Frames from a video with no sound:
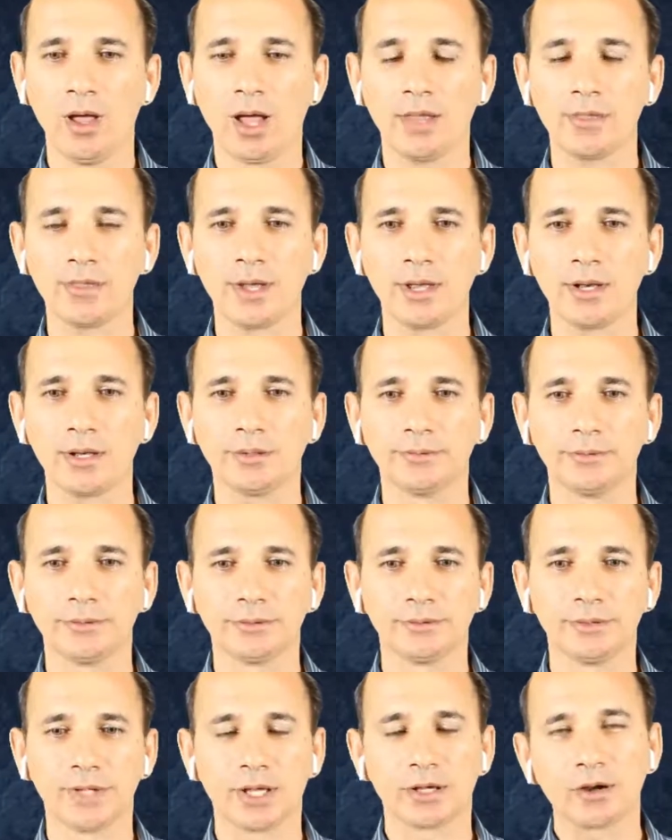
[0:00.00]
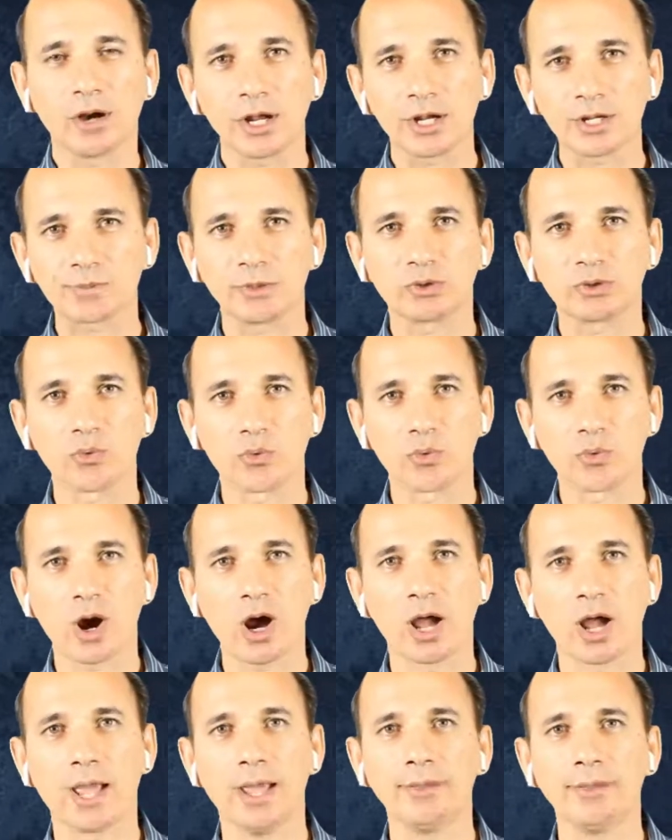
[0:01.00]
And then they encouraged me to
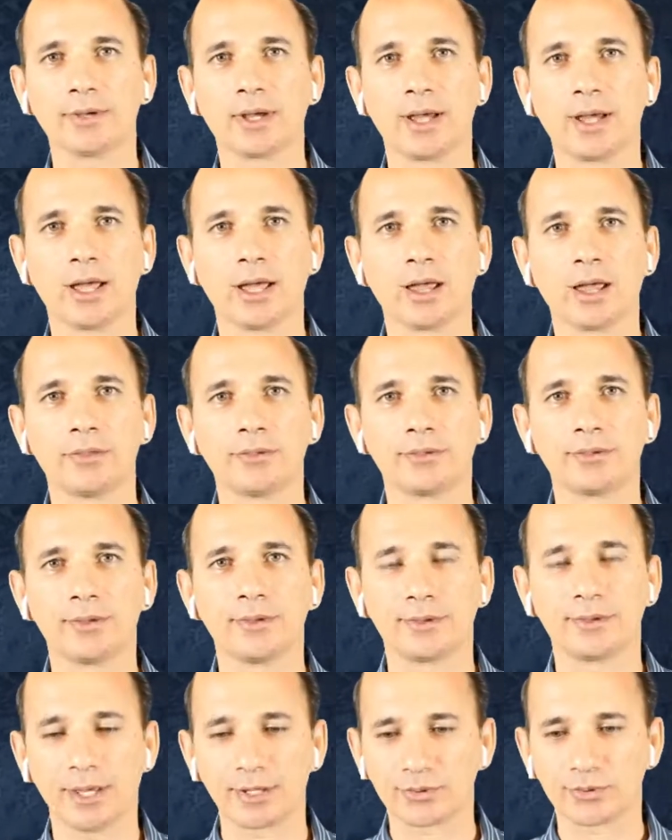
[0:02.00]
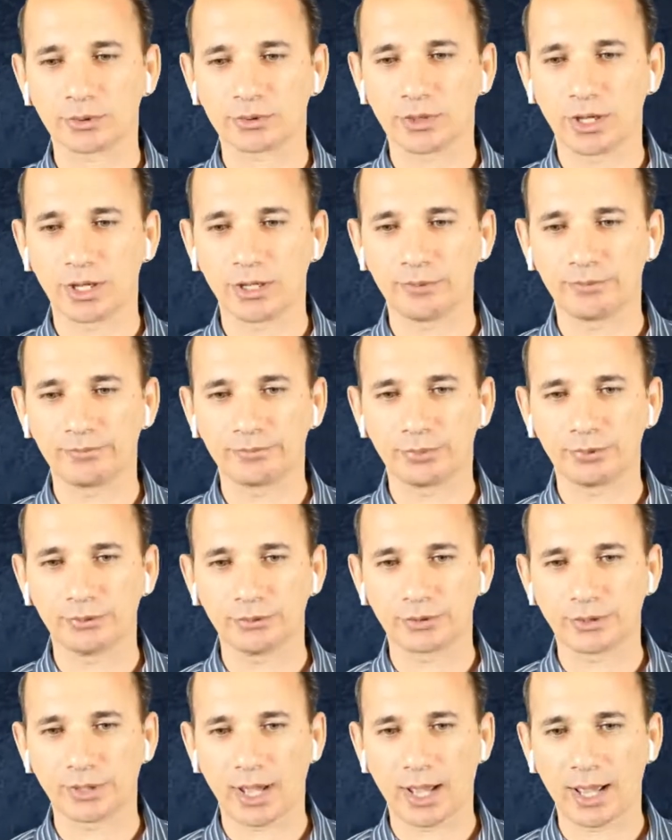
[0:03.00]
write, and that's what I
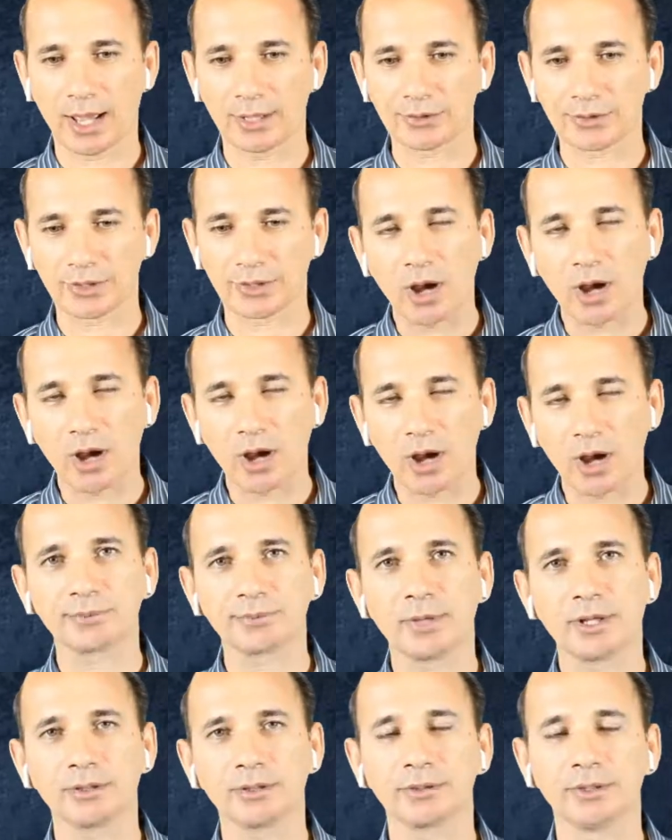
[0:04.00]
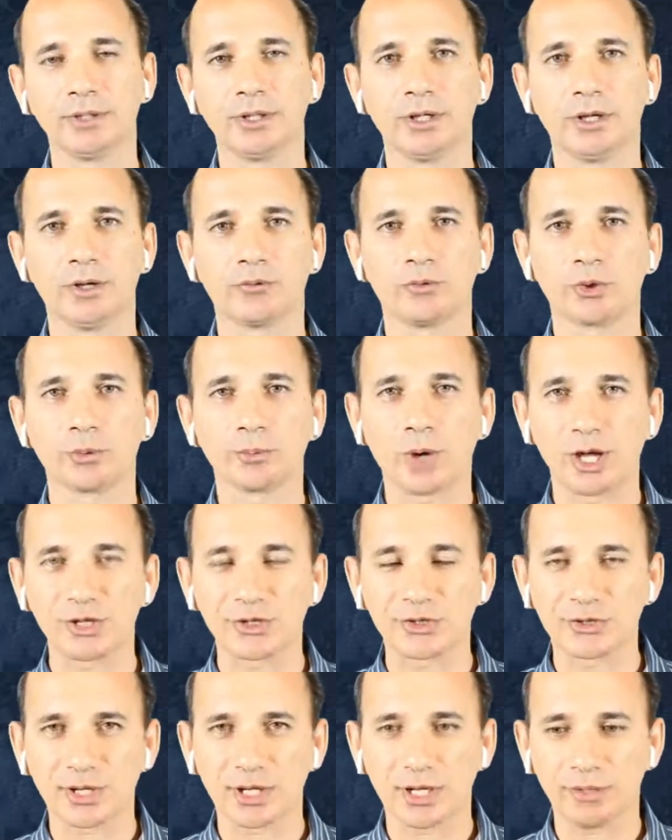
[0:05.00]
put as a commitment for
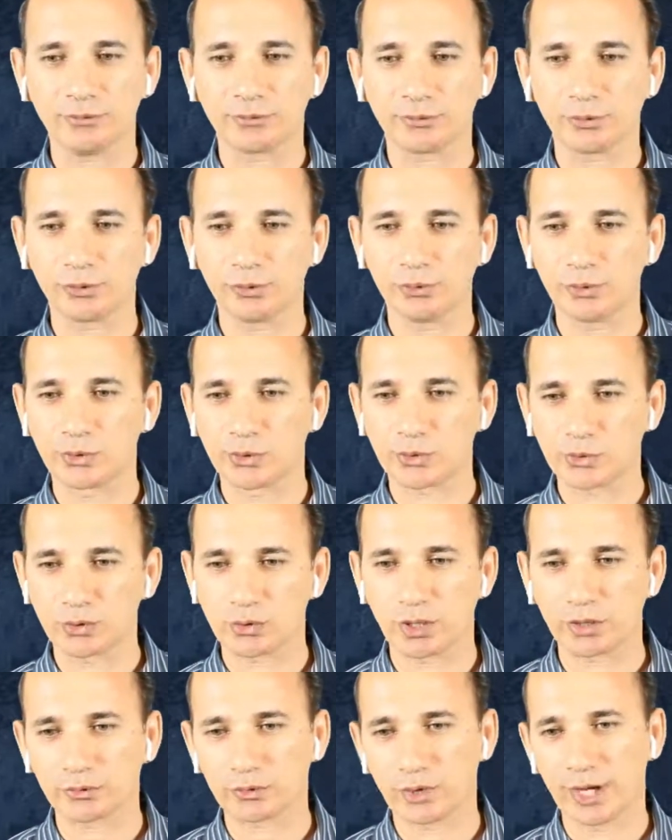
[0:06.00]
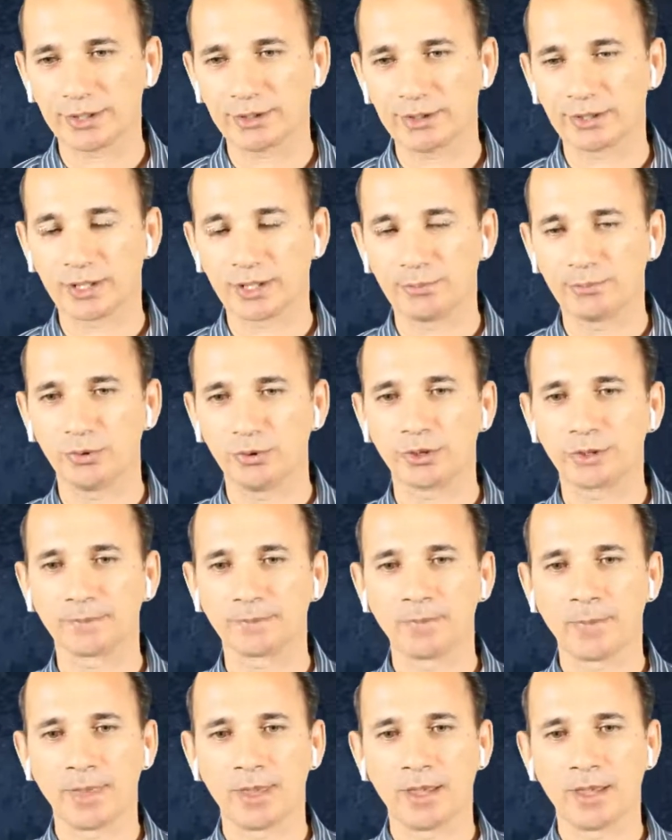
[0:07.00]
myself to start writing a book.